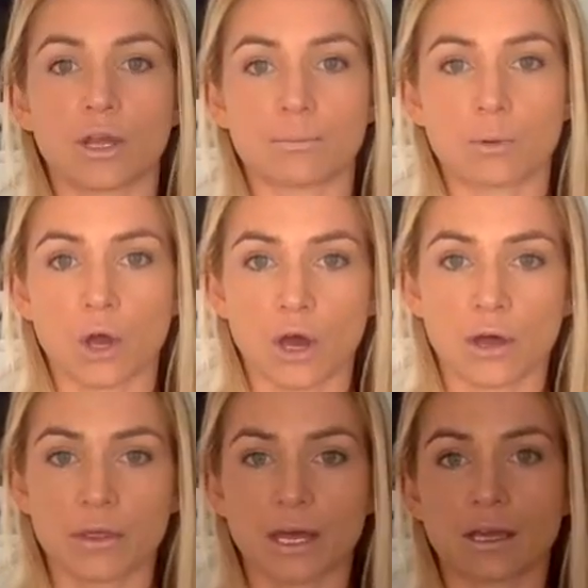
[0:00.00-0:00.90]
in
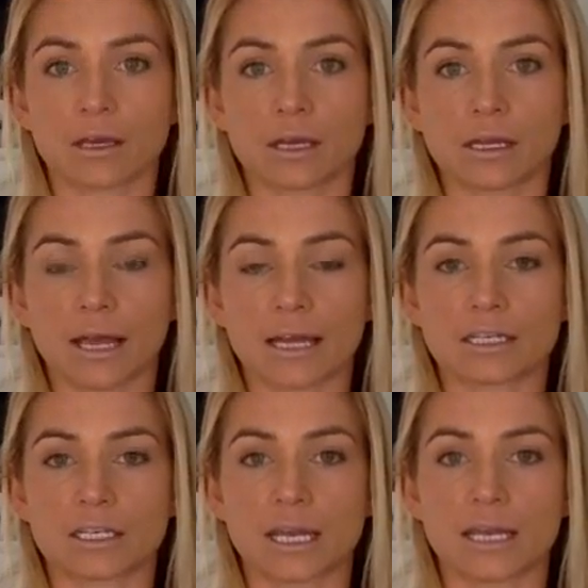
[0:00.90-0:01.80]
Perth and can
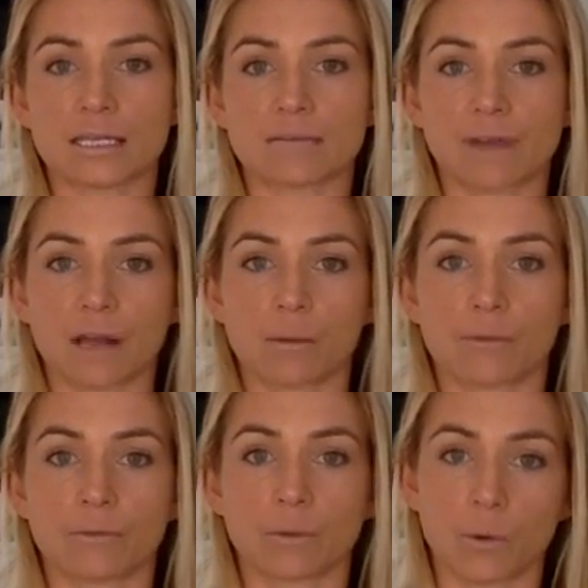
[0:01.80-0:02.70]
collect, it is available
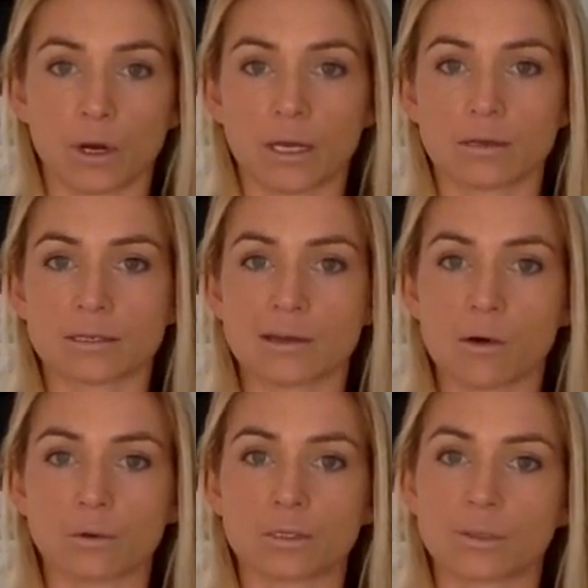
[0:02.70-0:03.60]
from the Body
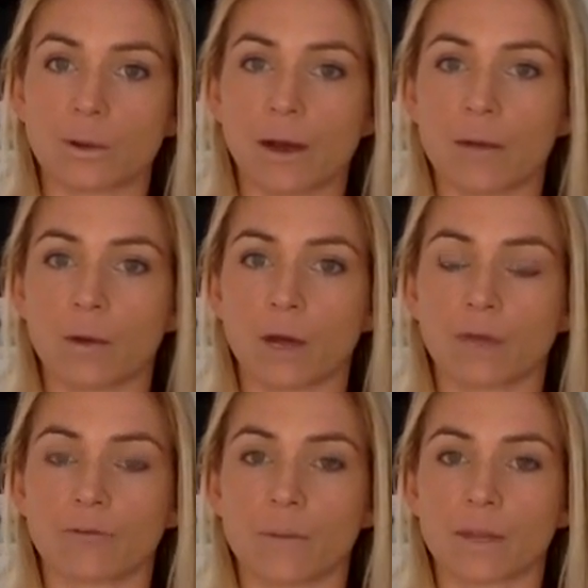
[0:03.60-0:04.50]
Consultants where I work
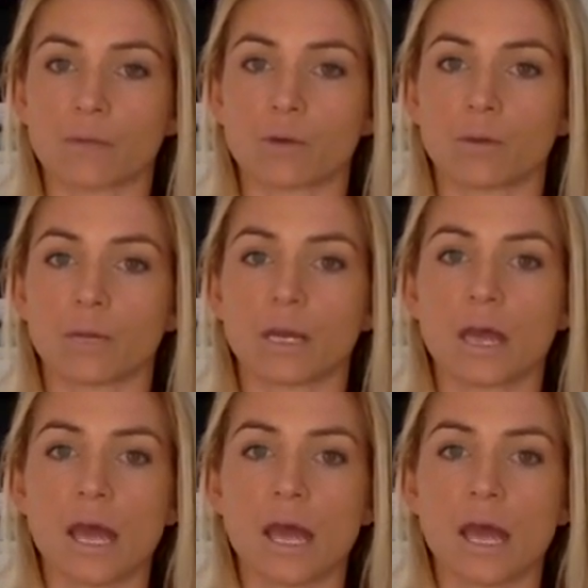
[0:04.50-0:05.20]
from at the moment,